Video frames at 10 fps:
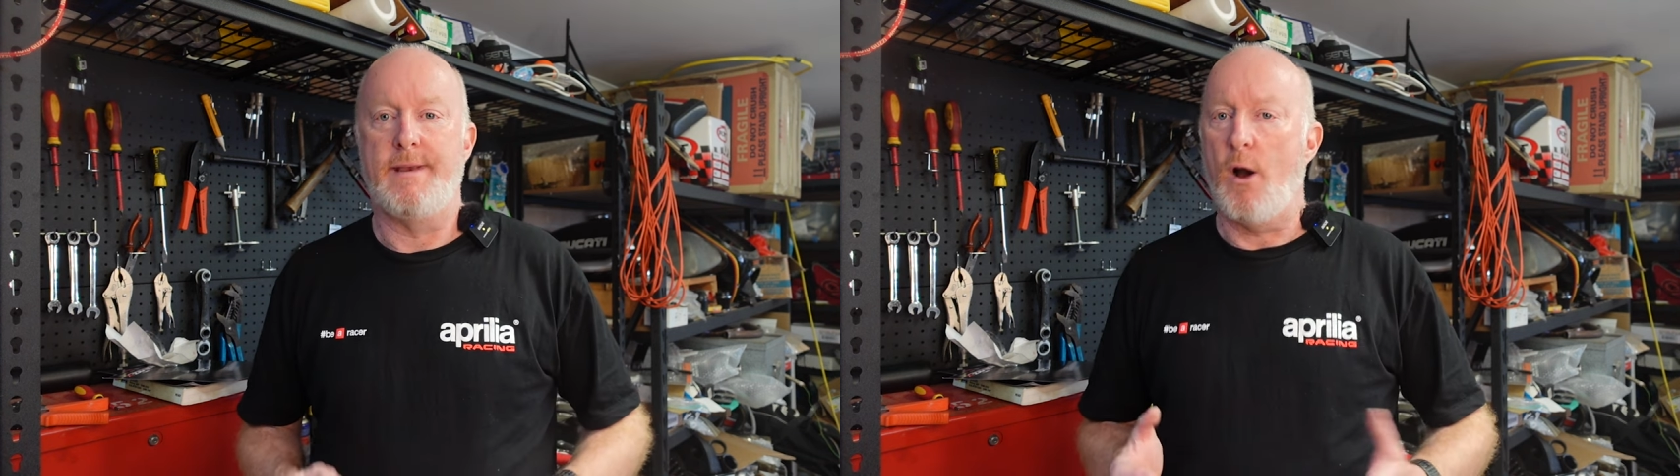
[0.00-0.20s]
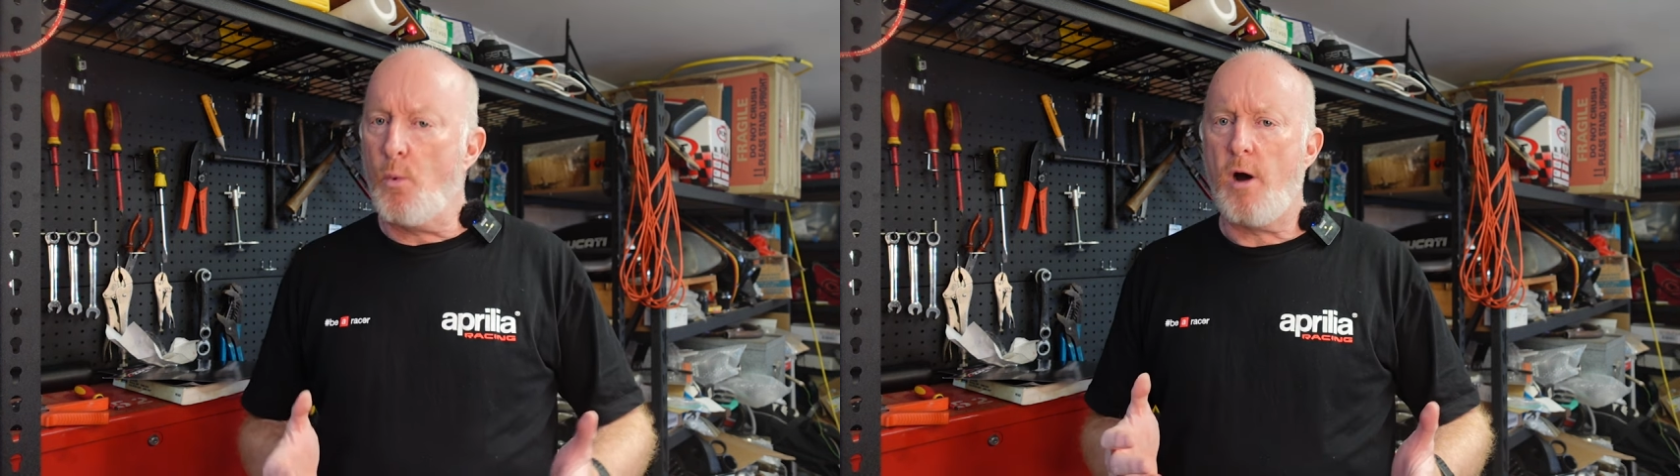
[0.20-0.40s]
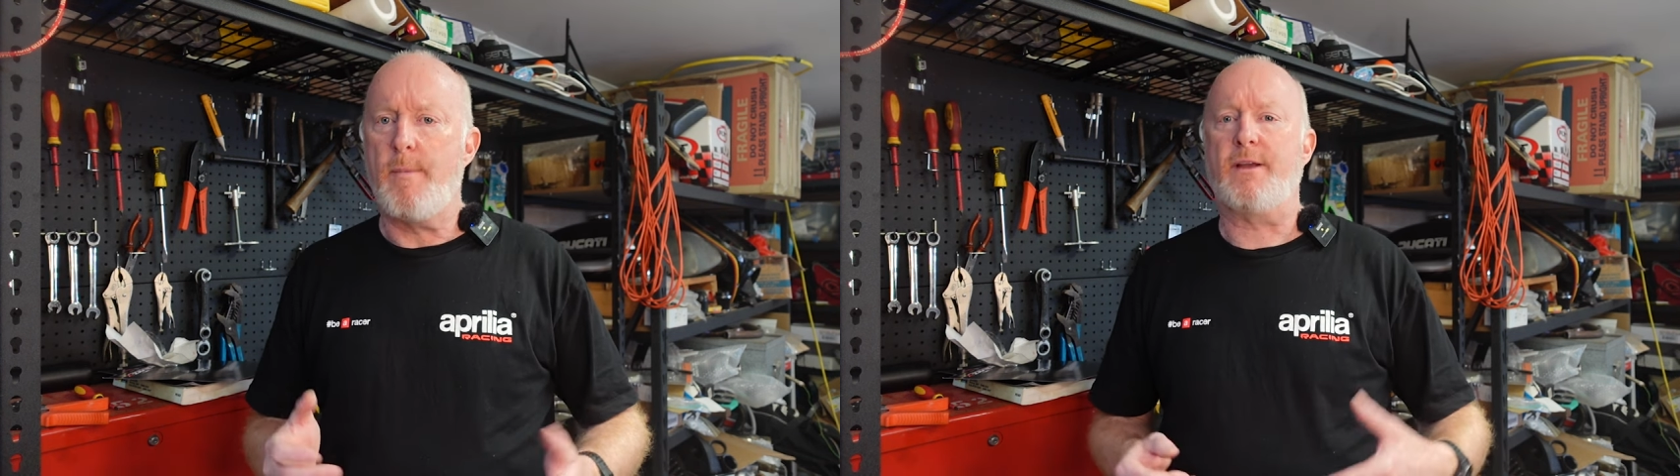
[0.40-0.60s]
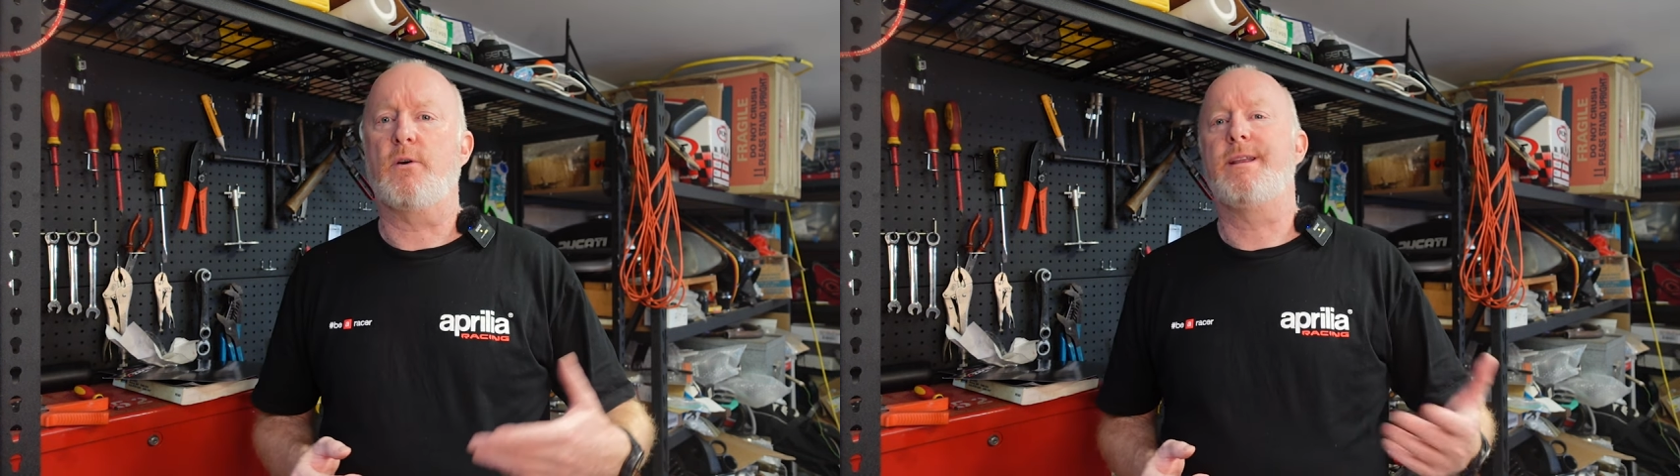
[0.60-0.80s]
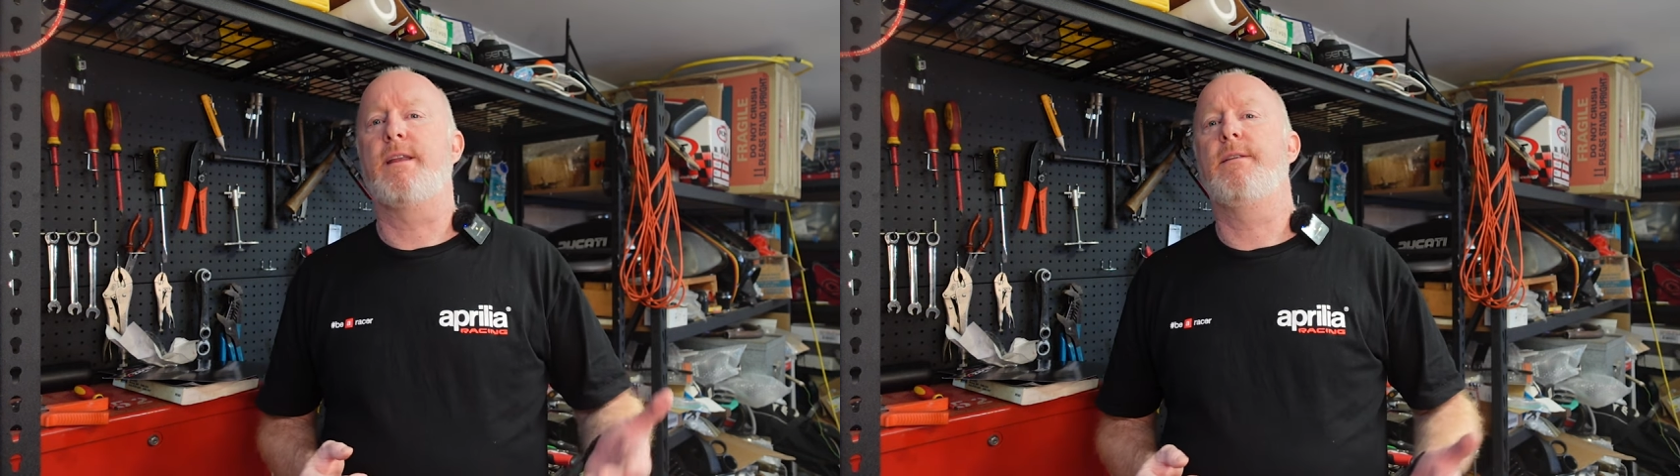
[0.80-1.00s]
Now, a while back,
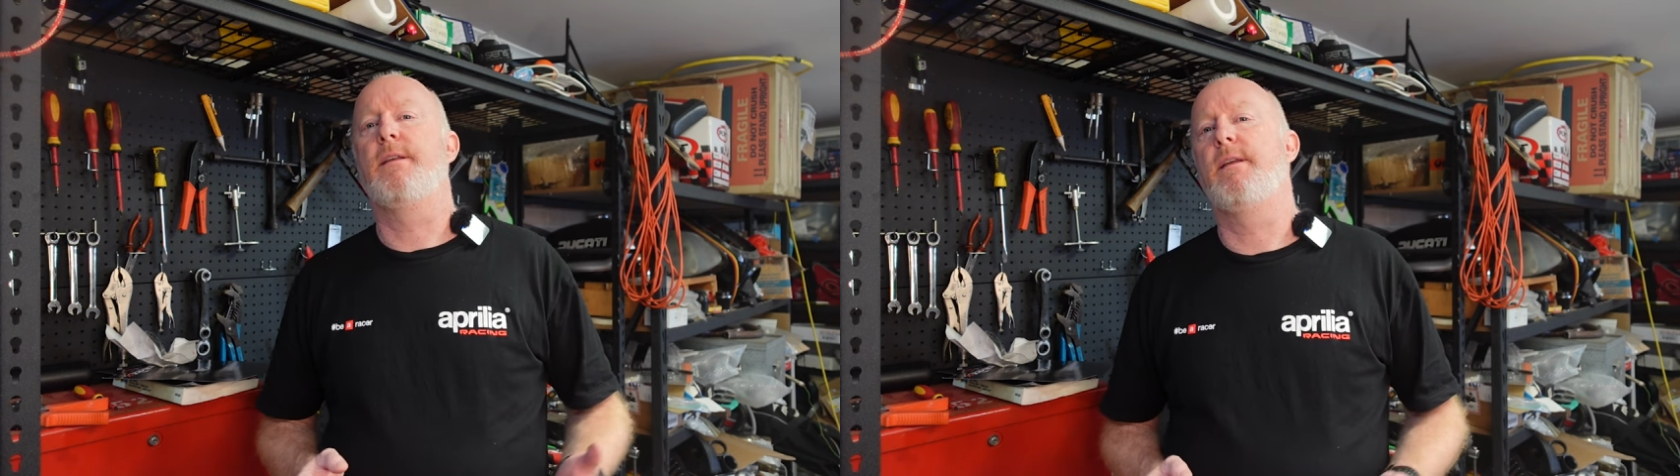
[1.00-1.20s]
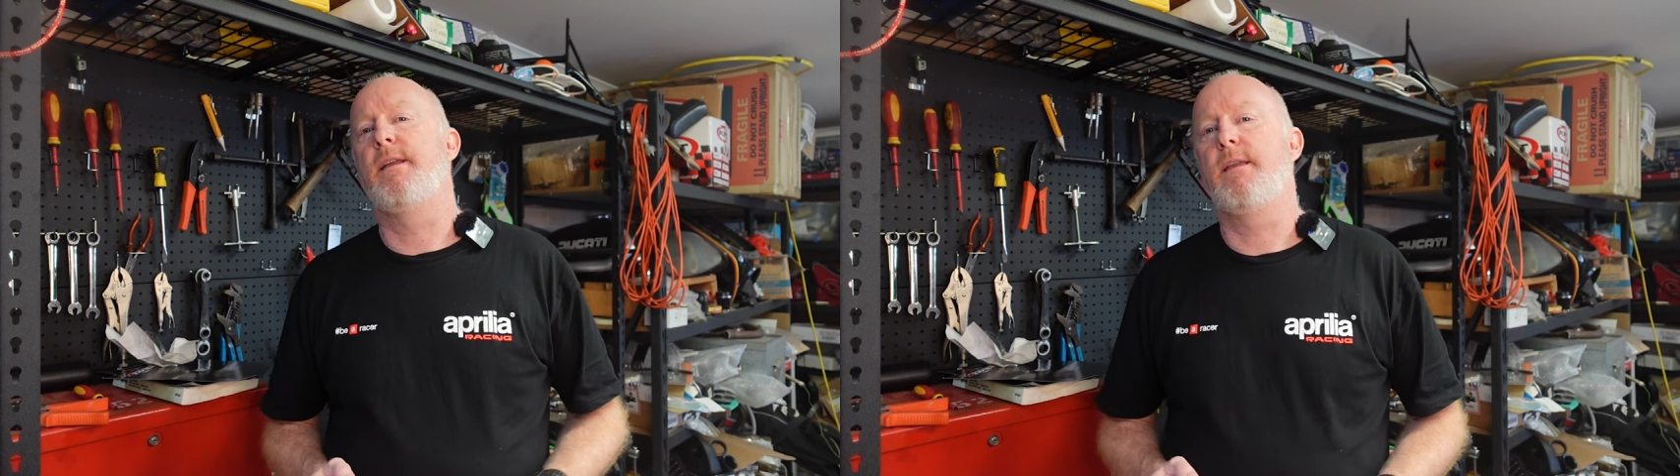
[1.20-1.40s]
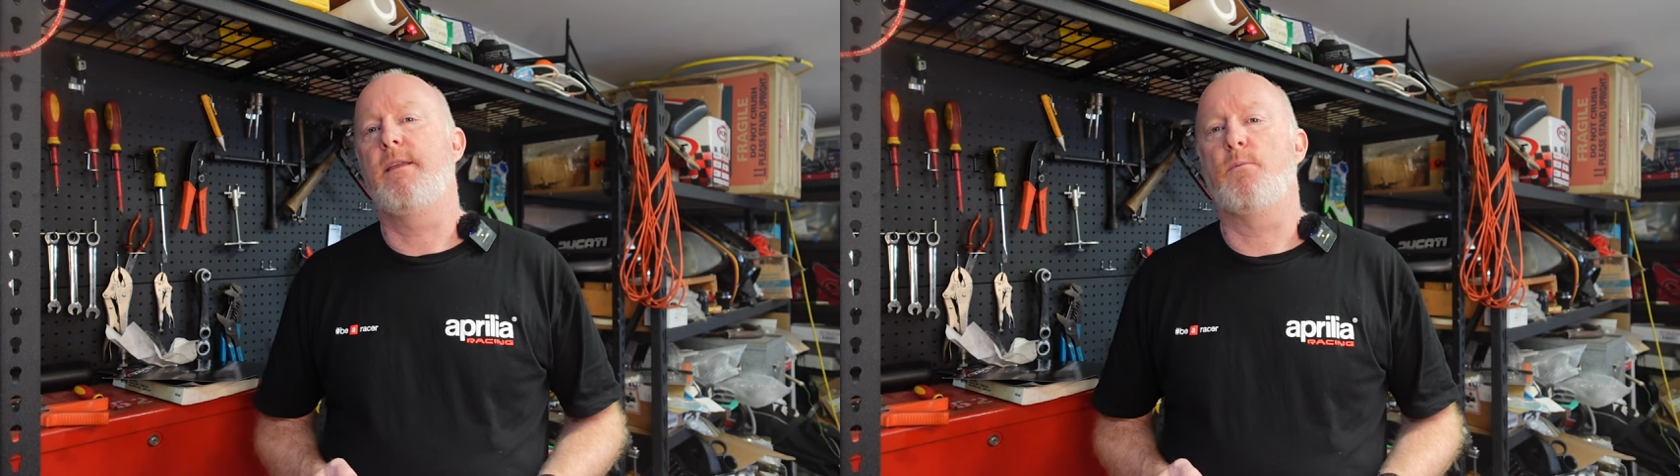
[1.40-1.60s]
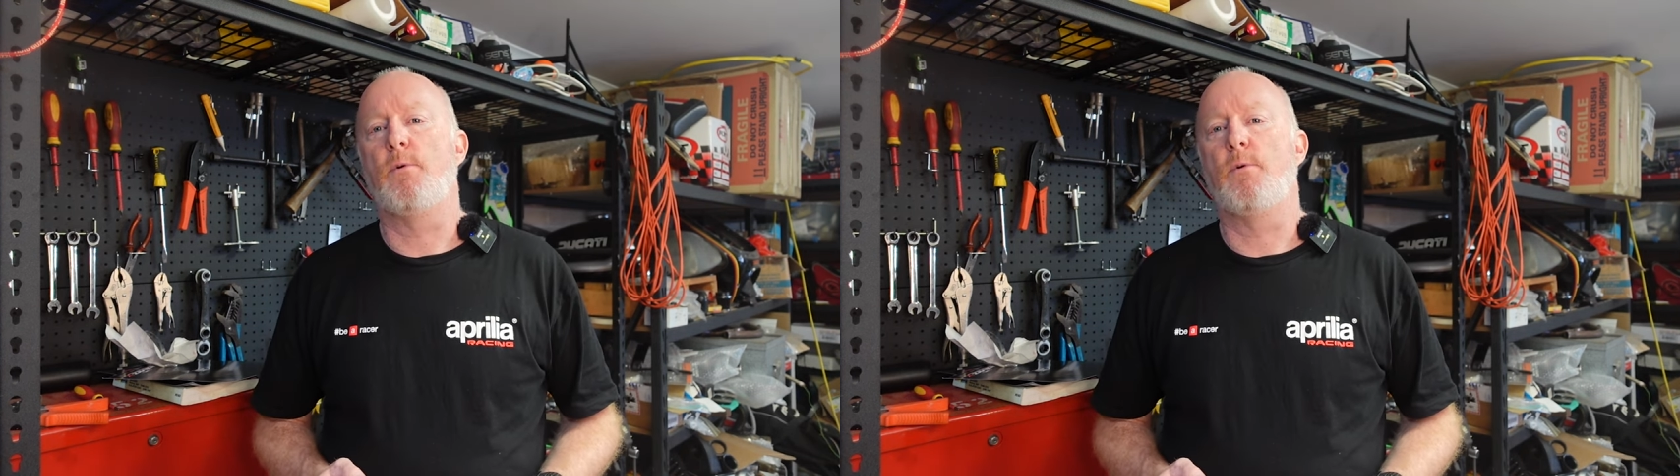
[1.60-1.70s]
I done the